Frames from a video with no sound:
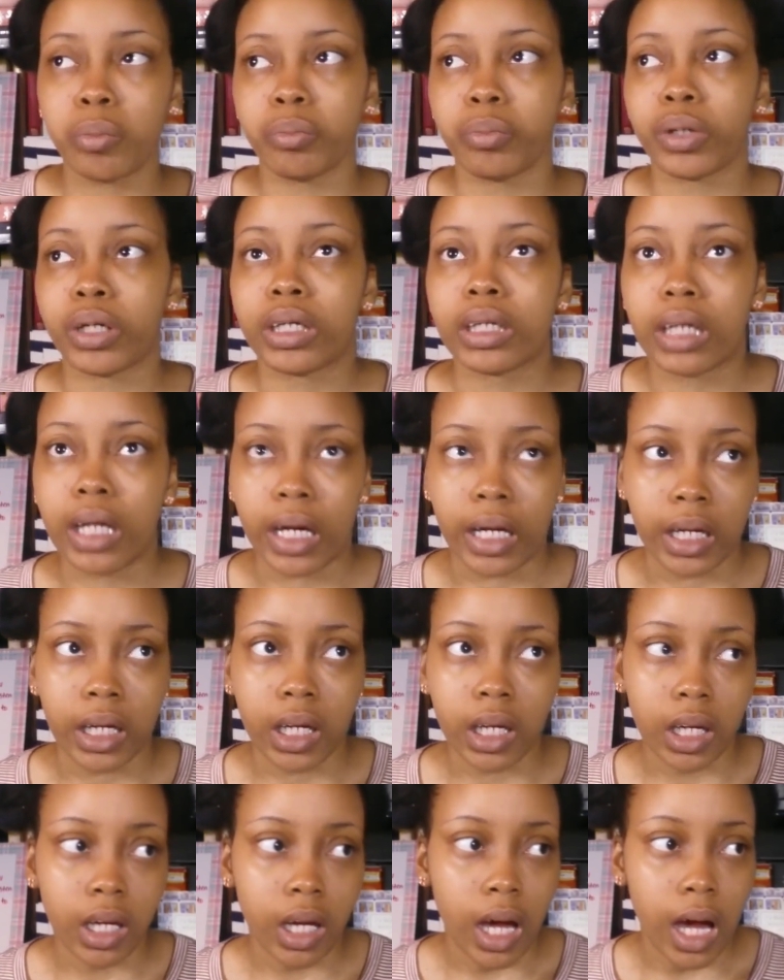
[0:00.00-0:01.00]
but
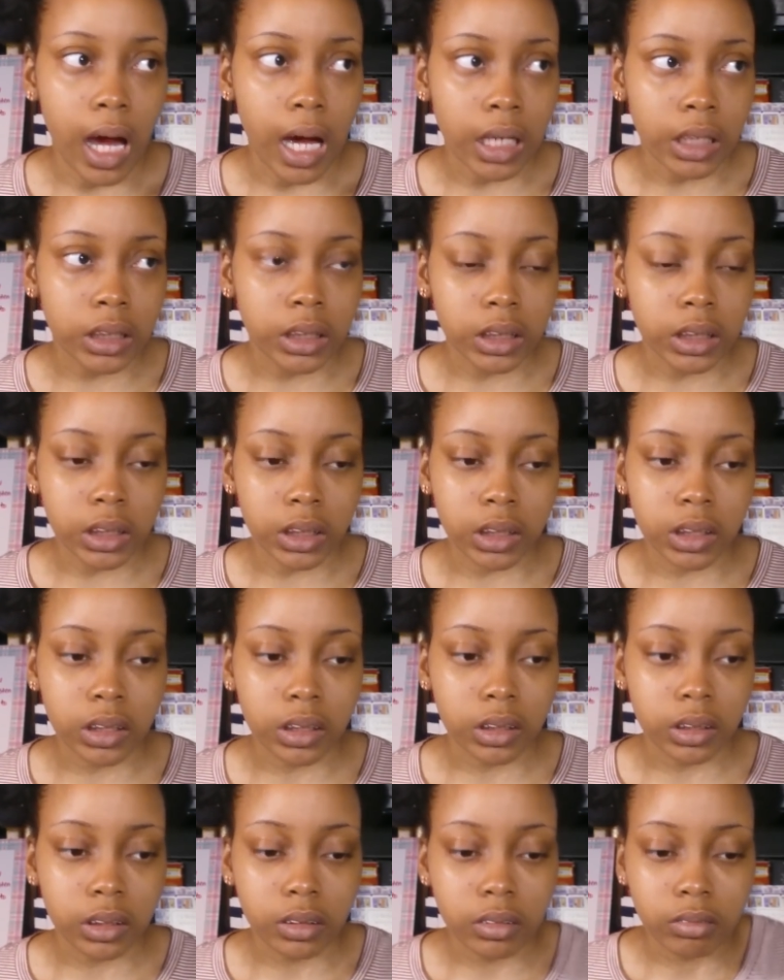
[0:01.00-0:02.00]
like I
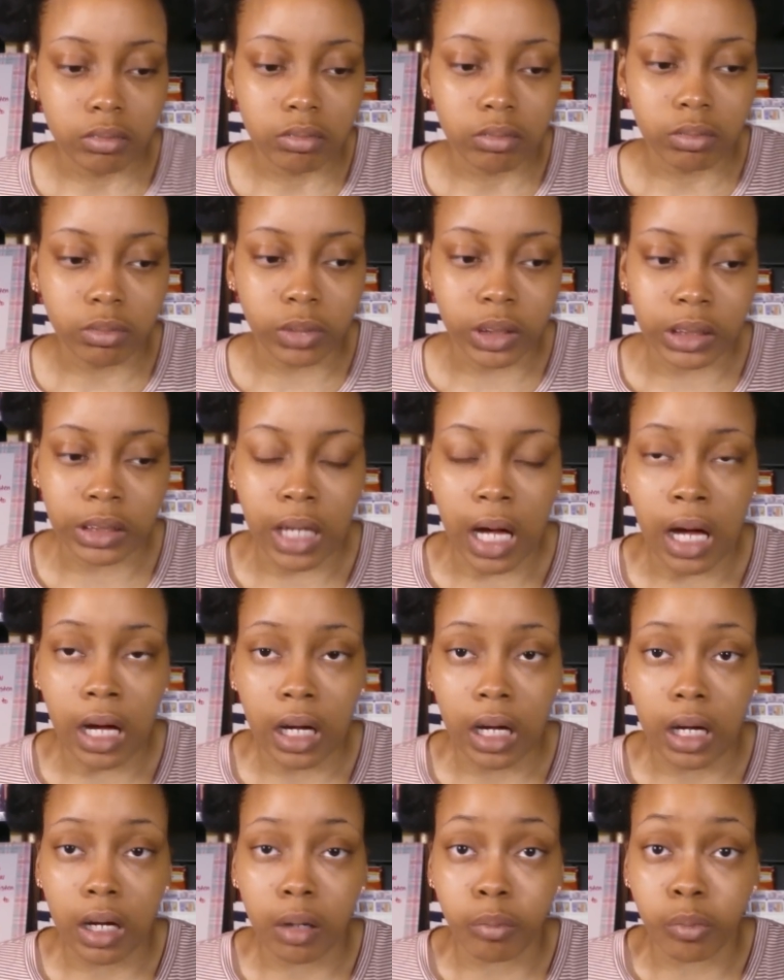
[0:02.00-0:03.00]
just was not
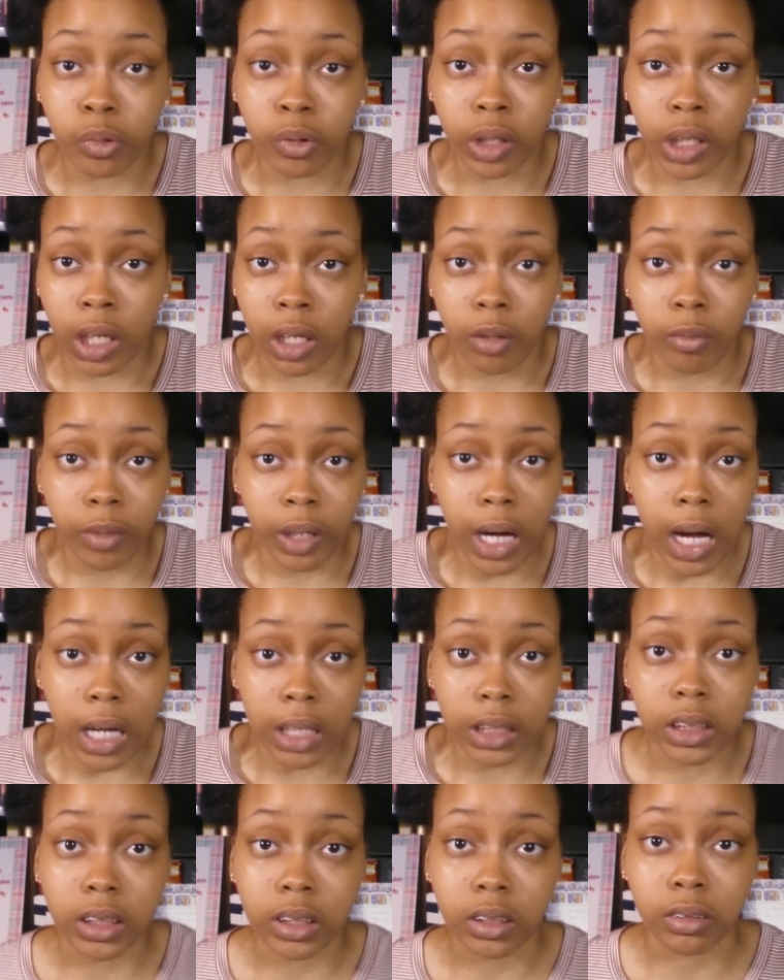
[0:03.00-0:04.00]
communicating with
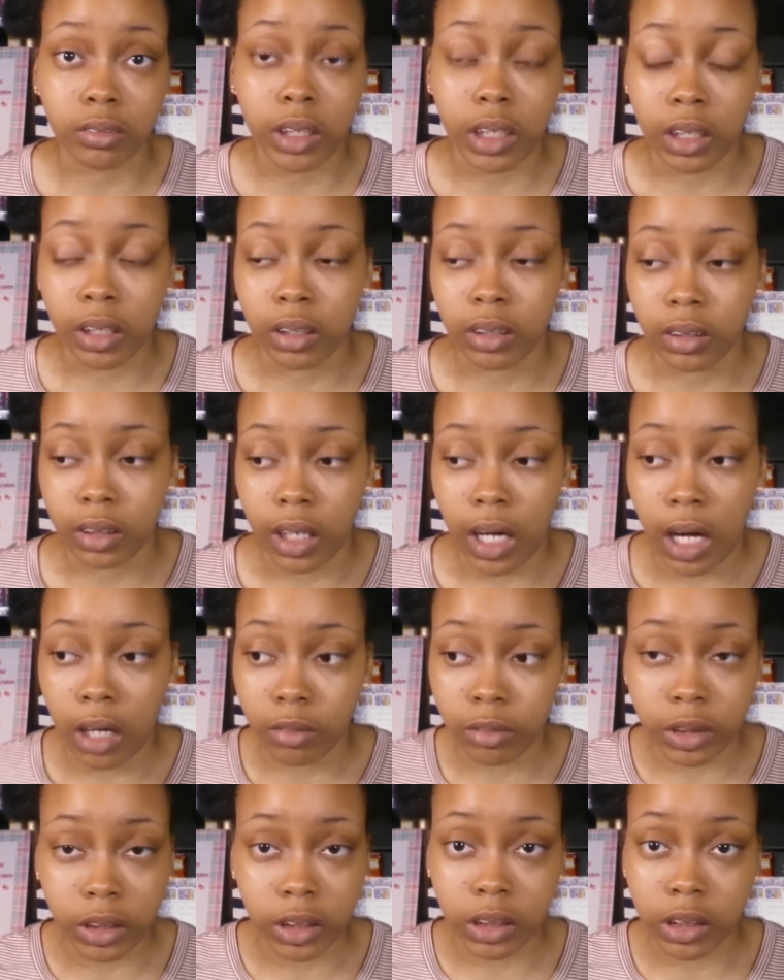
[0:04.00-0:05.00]
God still. And God
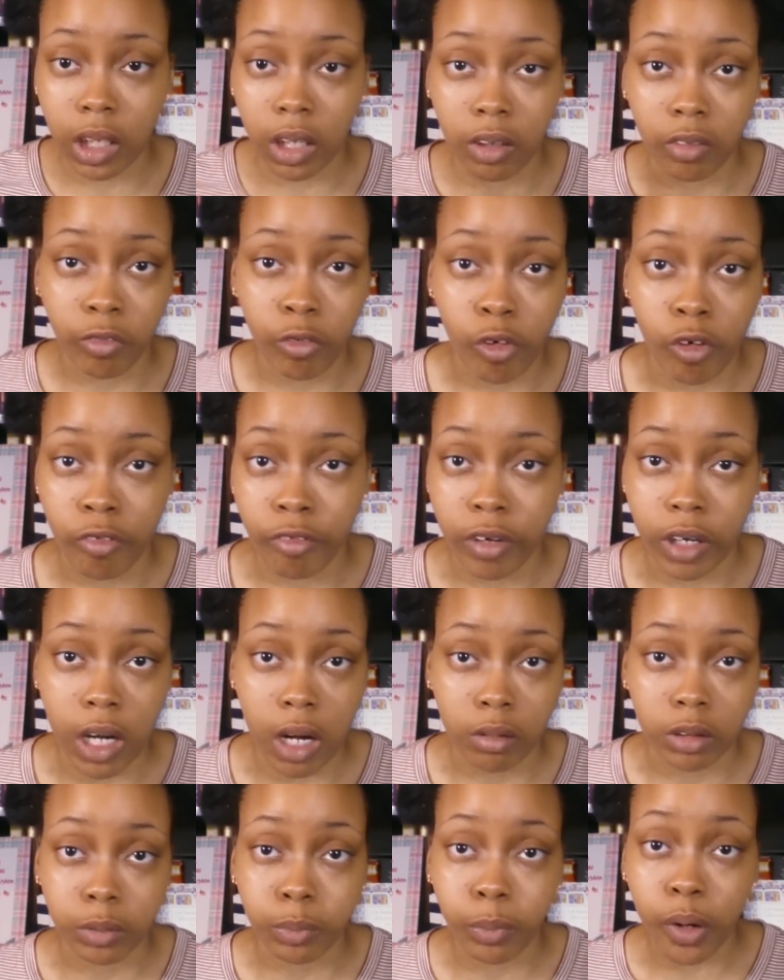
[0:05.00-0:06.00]
was just not in the forefront.
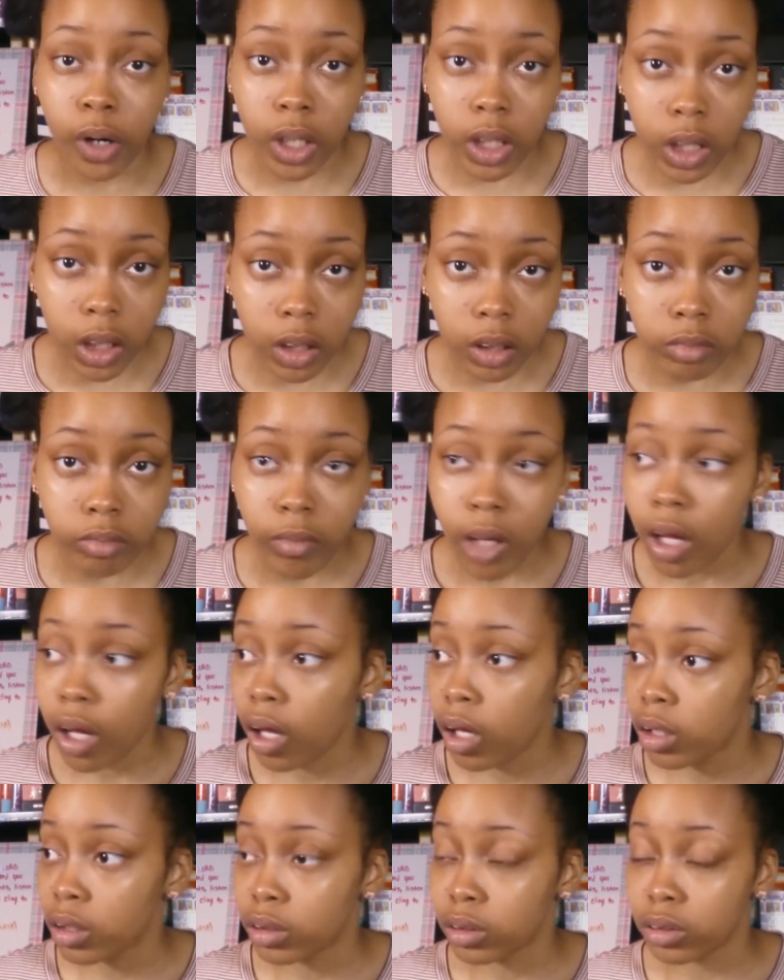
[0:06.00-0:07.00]
I was partying,
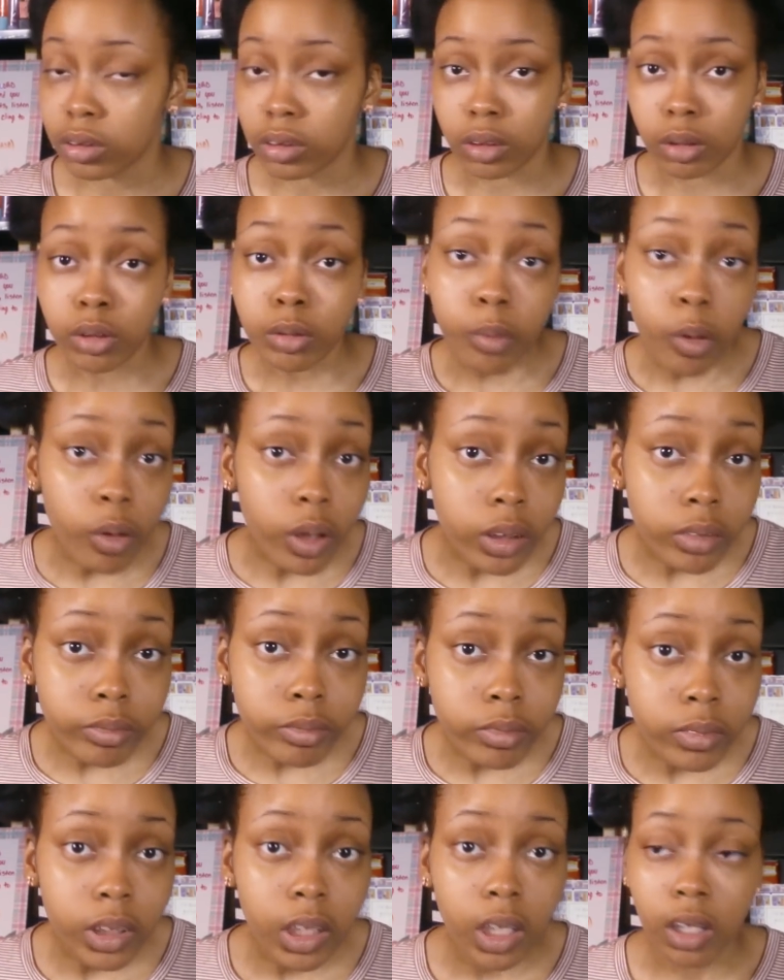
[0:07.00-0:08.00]
still smoking,
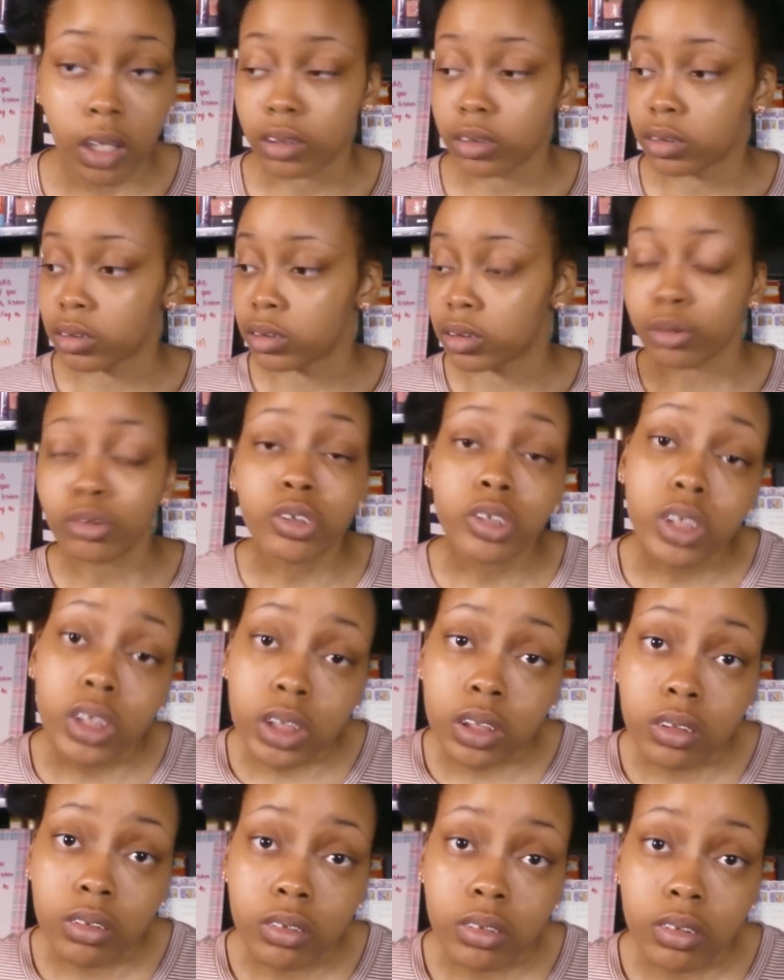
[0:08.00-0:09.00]
still
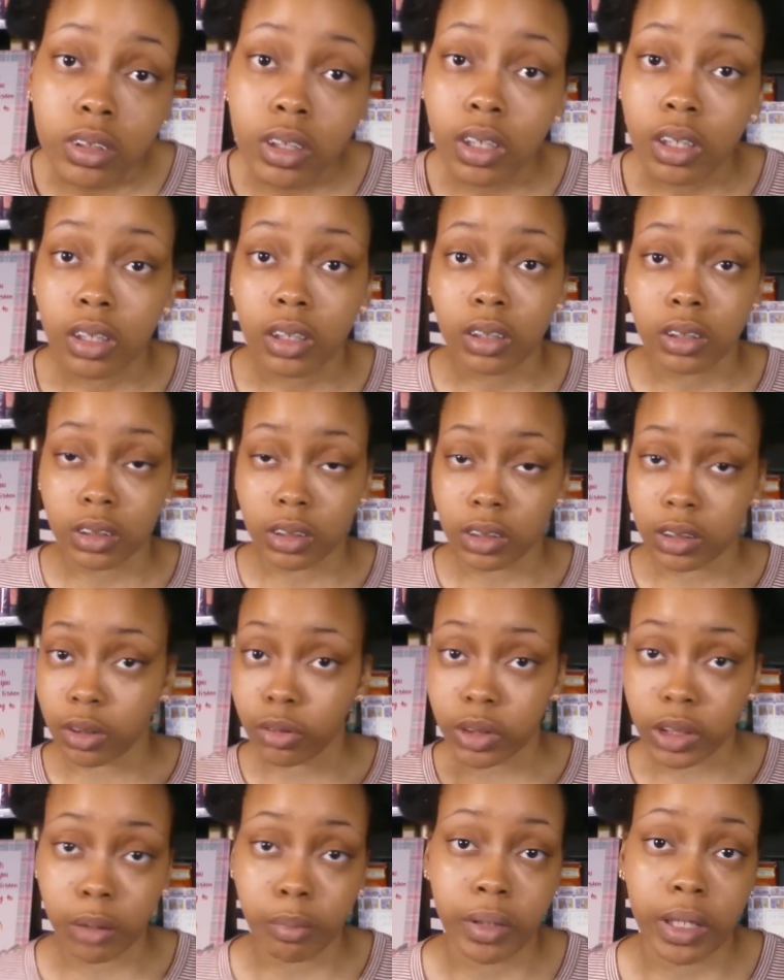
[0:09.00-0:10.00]
drinking,
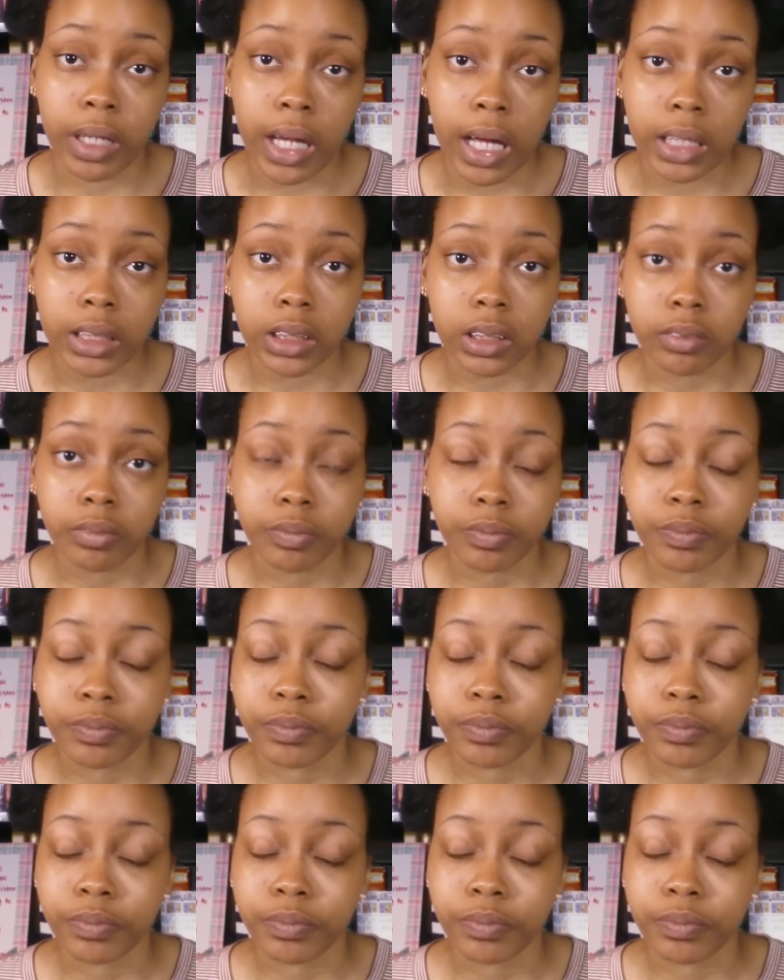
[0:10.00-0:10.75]
still skipping class